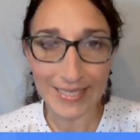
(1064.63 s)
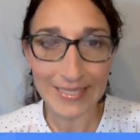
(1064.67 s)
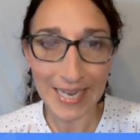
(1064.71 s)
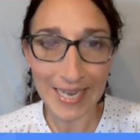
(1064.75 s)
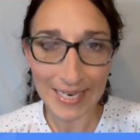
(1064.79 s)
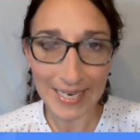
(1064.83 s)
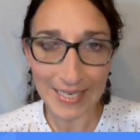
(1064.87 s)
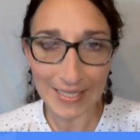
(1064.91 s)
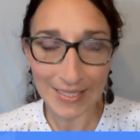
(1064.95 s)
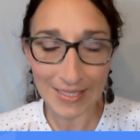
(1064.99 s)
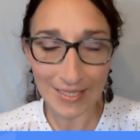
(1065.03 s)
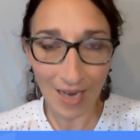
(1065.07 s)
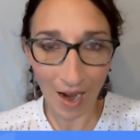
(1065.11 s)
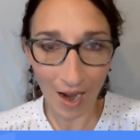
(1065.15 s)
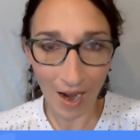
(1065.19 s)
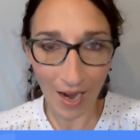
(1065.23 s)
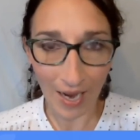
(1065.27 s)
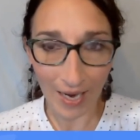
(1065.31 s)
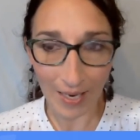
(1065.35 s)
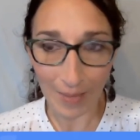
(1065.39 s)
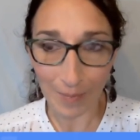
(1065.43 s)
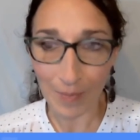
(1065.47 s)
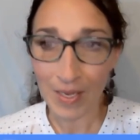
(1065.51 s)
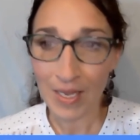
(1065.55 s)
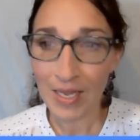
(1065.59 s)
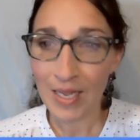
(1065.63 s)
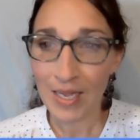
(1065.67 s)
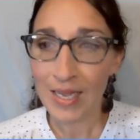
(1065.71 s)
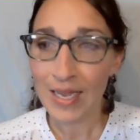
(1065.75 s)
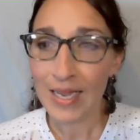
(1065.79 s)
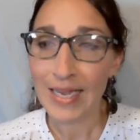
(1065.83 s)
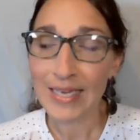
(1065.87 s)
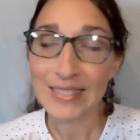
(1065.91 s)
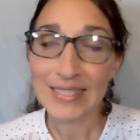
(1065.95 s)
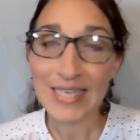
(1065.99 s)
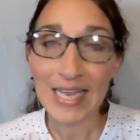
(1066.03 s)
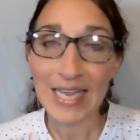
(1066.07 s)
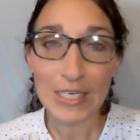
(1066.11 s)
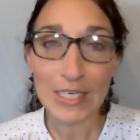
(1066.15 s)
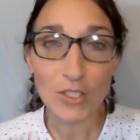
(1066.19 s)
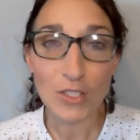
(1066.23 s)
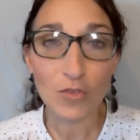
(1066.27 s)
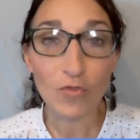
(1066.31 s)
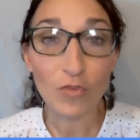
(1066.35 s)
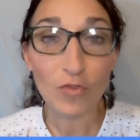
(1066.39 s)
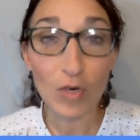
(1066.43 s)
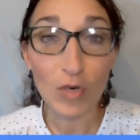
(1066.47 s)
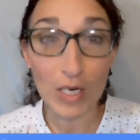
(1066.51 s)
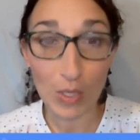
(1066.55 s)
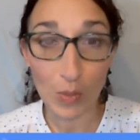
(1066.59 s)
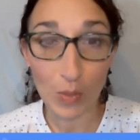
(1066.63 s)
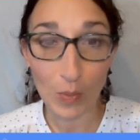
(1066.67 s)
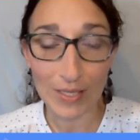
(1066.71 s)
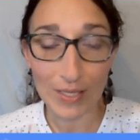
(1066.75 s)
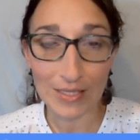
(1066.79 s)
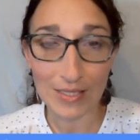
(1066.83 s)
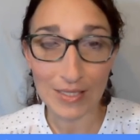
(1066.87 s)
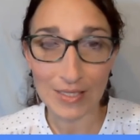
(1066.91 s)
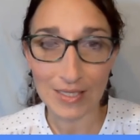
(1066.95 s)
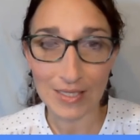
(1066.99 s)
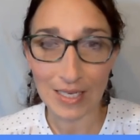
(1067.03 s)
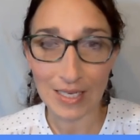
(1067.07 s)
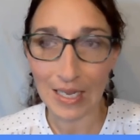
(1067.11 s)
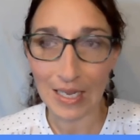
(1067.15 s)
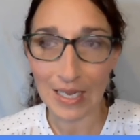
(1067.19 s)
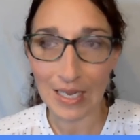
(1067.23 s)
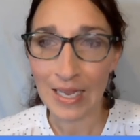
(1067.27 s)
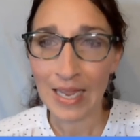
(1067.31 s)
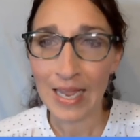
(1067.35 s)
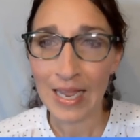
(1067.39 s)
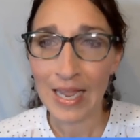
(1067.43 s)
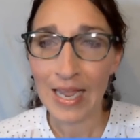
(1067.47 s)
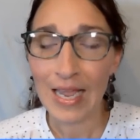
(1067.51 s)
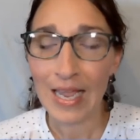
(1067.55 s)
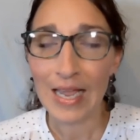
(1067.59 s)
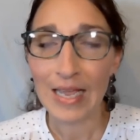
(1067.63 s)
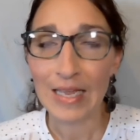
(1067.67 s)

It takes time, it takes frequency,